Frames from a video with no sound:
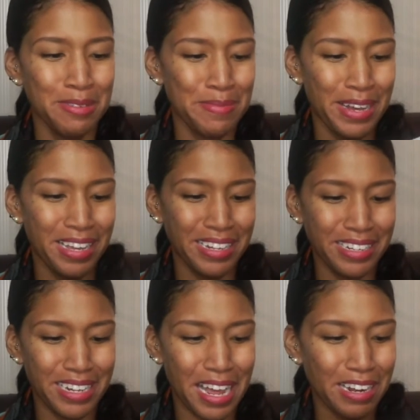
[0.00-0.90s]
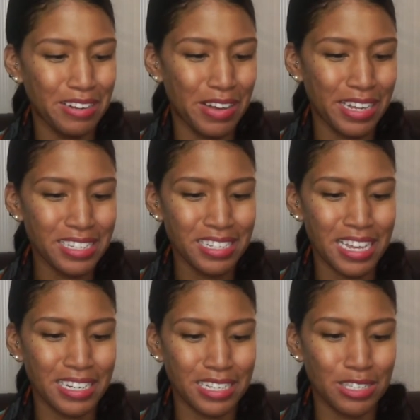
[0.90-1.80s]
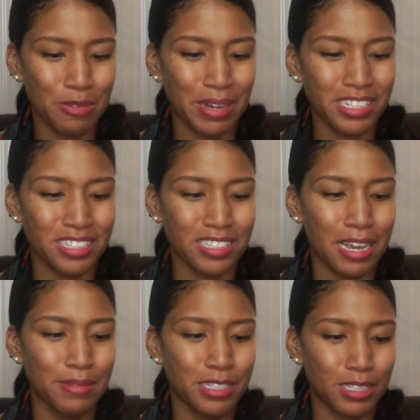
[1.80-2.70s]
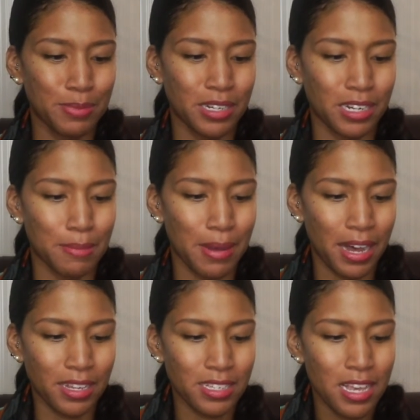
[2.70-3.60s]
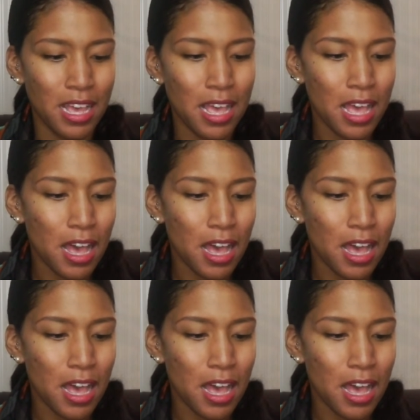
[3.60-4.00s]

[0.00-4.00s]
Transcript: but I don't know, I guess because I need so much this time, he just put it in a box.